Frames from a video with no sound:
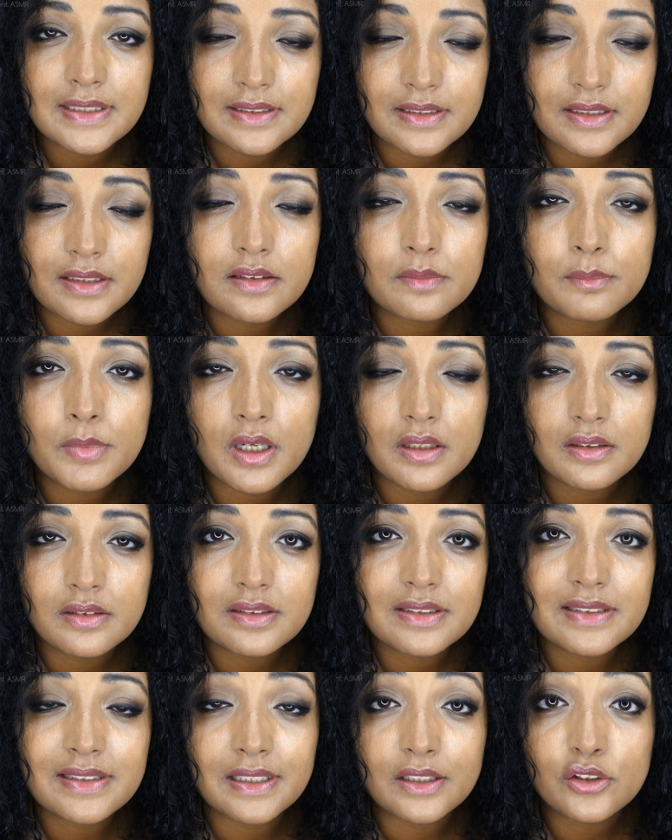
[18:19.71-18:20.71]
6
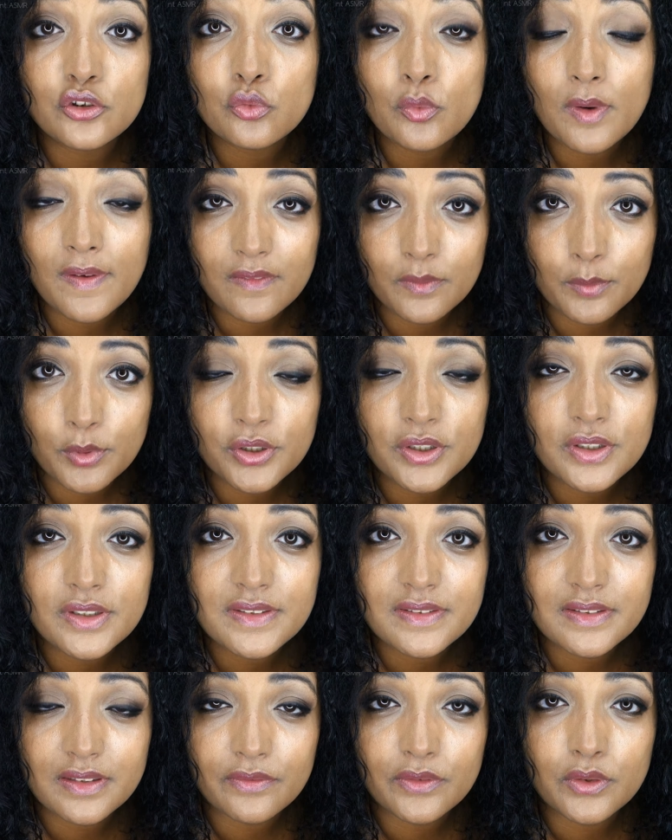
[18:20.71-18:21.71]
bottles and 12
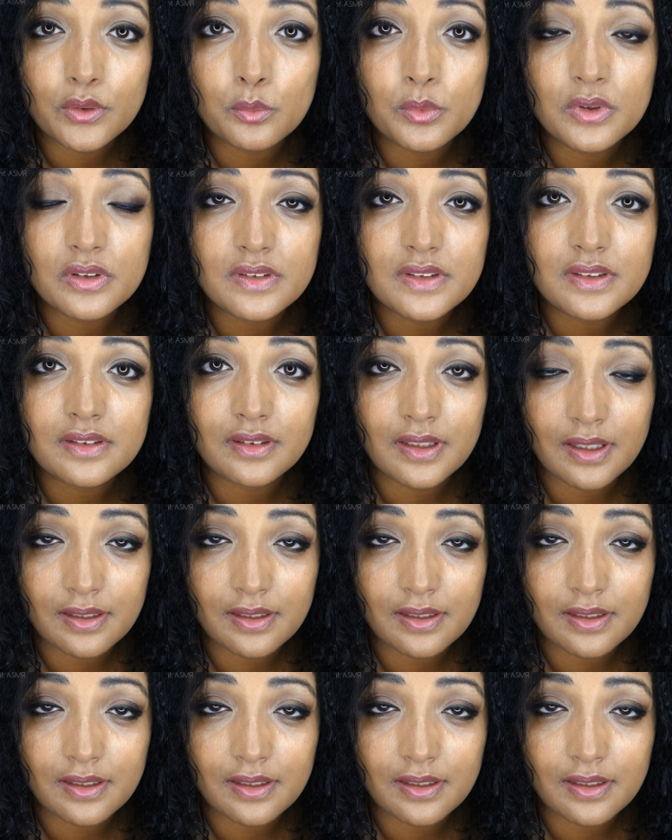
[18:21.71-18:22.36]
bottles if you want.